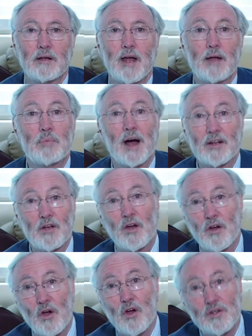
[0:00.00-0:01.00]
And by
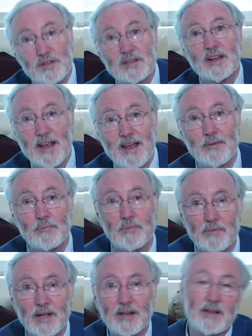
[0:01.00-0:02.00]
coercing
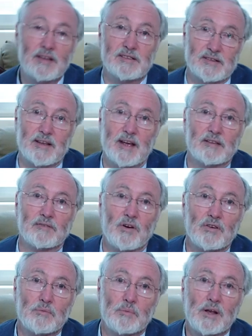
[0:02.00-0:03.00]
him in his state of
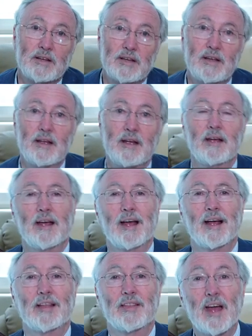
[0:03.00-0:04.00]
vulnerability,
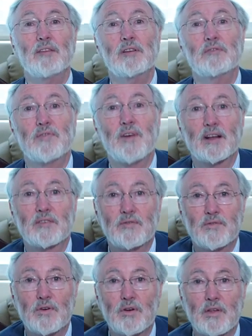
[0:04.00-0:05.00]
they've in fact
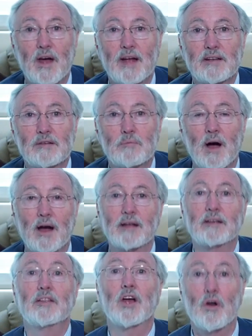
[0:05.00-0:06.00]
further
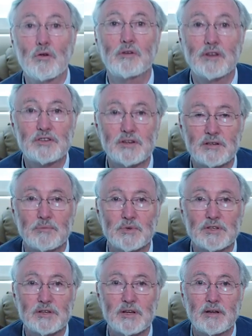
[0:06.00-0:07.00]
undermined their own
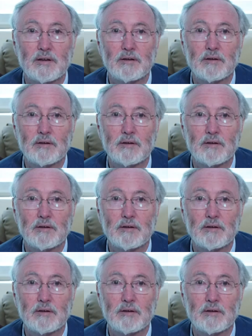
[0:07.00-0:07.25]
legitimacy.